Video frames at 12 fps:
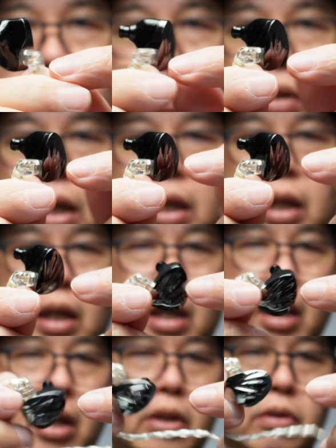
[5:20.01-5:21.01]
Okay,
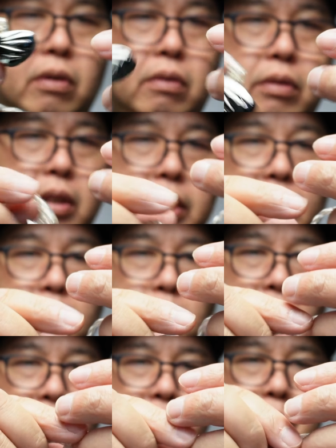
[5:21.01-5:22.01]
so design
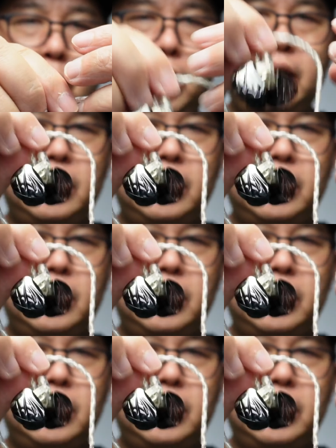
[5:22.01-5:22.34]
wise, pretty